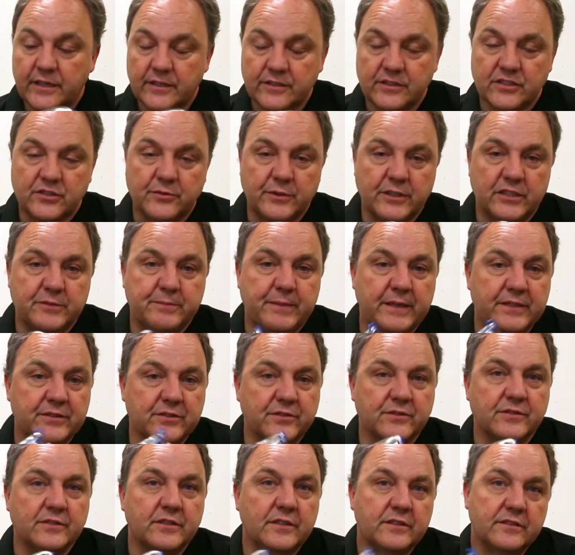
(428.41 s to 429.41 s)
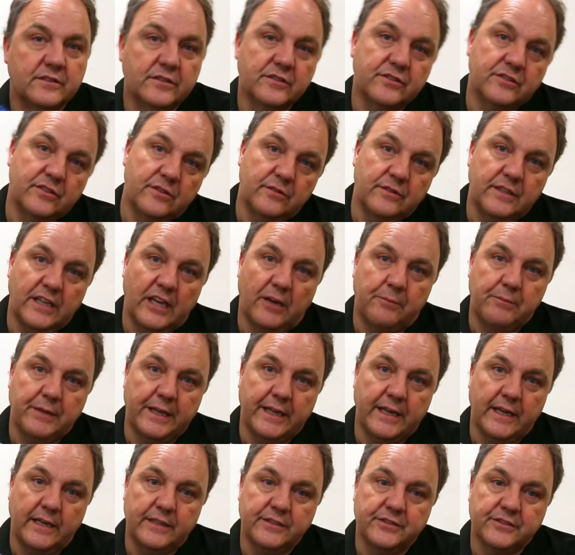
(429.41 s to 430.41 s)
can switch bezels to suit the
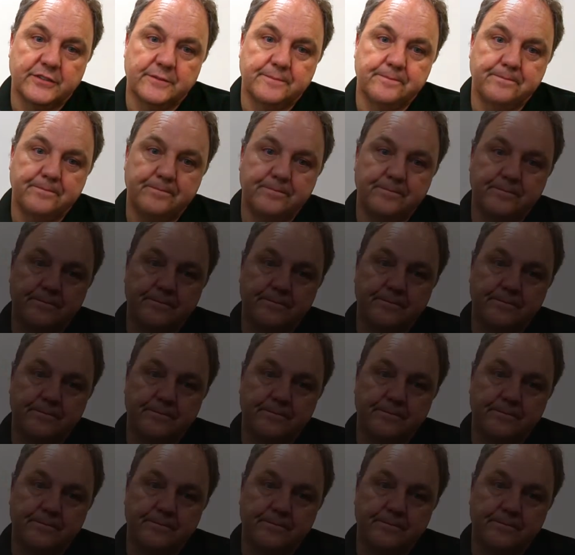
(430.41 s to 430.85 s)
application.